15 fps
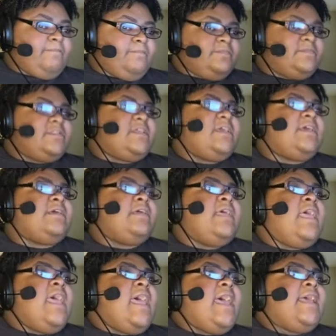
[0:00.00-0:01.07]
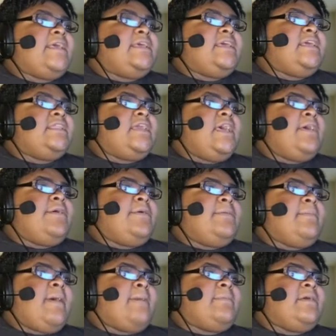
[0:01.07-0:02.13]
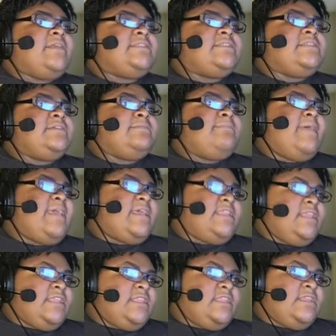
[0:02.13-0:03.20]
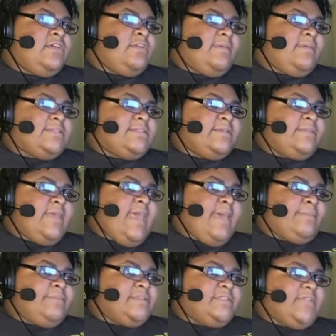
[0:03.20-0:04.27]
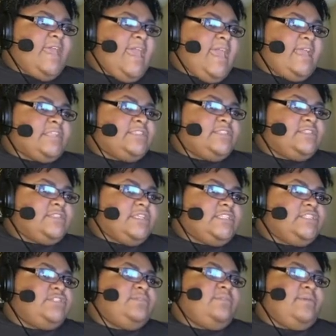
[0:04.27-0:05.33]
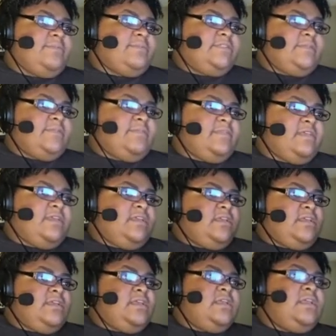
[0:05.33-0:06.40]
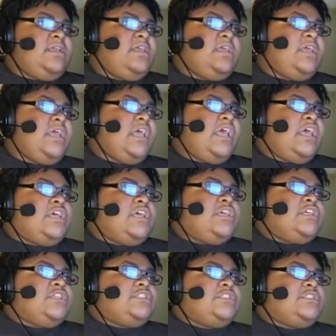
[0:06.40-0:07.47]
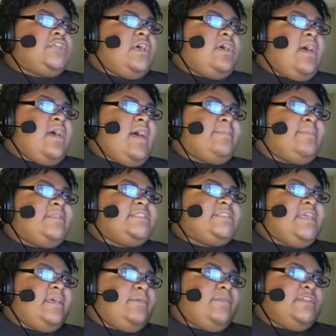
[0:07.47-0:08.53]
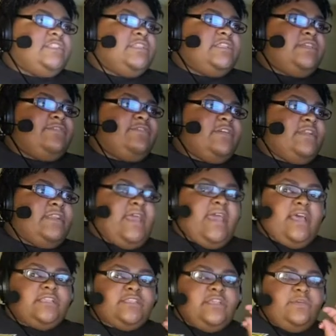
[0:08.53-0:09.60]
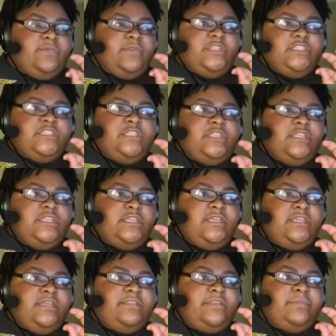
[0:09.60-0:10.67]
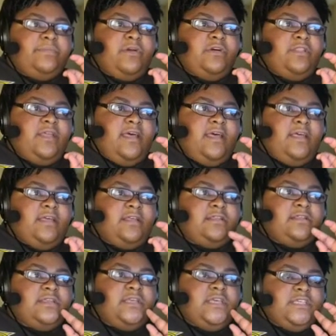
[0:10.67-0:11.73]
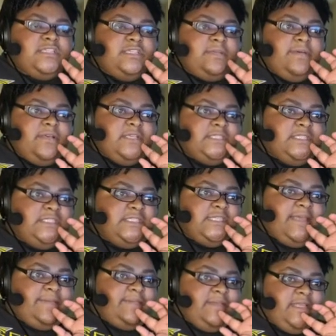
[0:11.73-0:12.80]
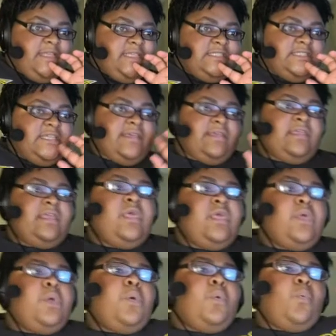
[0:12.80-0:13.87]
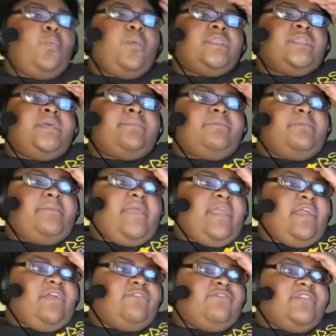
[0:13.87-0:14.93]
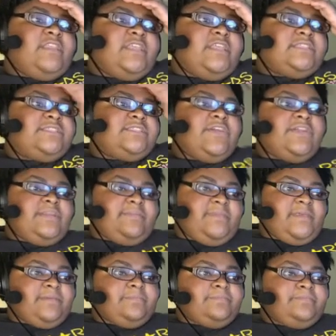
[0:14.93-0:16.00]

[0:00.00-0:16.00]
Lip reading: Okay, and I'm going to make another note about something that happens in Act Two. So I just remember something. So I'm gonna say originally for now. So originally the prologue is supposed to take place like when they're preparing for this tournament,